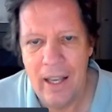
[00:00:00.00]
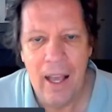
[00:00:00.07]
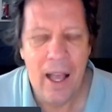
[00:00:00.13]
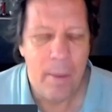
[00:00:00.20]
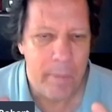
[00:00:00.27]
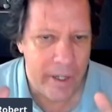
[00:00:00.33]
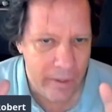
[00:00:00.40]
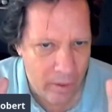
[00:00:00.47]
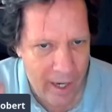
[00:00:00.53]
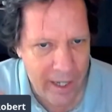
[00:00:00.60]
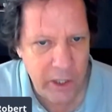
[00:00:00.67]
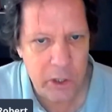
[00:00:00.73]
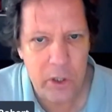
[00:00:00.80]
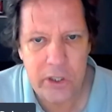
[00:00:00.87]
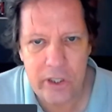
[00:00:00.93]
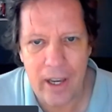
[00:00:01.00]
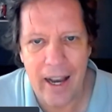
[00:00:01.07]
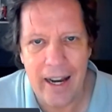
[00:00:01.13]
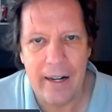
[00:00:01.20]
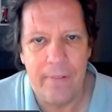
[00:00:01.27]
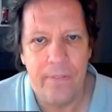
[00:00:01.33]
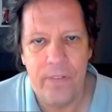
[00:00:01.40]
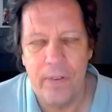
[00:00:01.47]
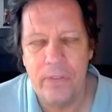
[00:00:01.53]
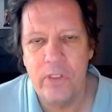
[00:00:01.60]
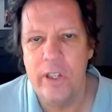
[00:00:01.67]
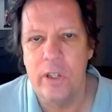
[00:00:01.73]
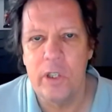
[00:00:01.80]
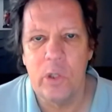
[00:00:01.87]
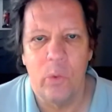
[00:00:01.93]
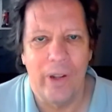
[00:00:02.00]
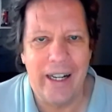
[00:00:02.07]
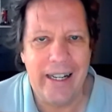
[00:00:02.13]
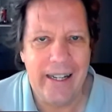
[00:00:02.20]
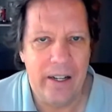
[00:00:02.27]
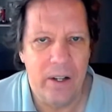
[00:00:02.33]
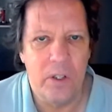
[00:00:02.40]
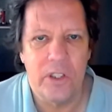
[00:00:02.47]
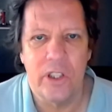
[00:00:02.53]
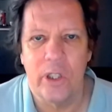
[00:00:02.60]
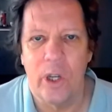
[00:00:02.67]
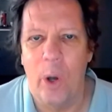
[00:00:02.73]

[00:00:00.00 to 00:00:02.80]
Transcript: but unless you signed up 15 or 20 years ago,